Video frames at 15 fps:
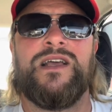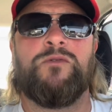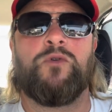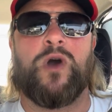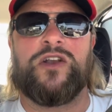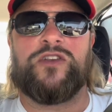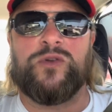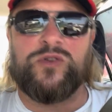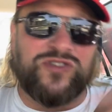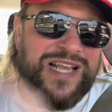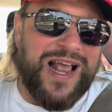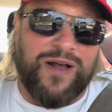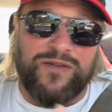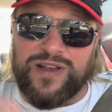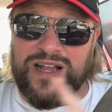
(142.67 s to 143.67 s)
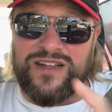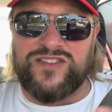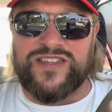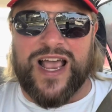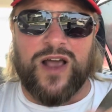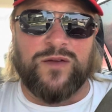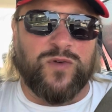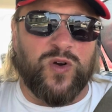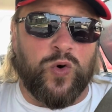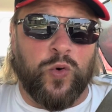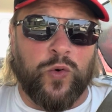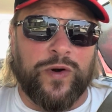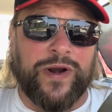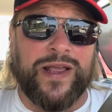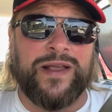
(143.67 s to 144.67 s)
where I'd do sound on sound
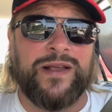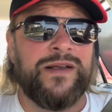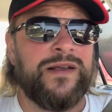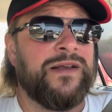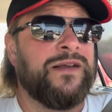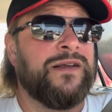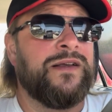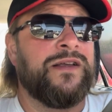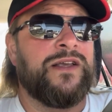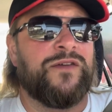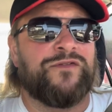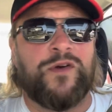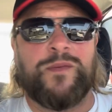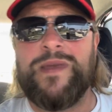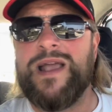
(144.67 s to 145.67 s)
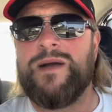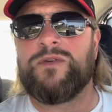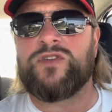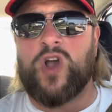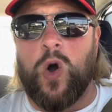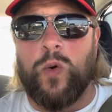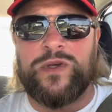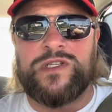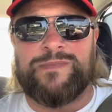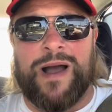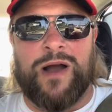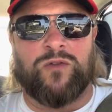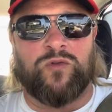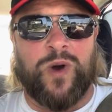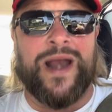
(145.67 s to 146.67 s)
recording. For me, it was always
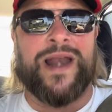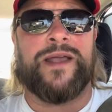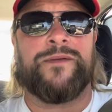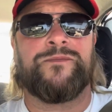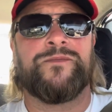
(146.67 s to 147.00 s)
about writing.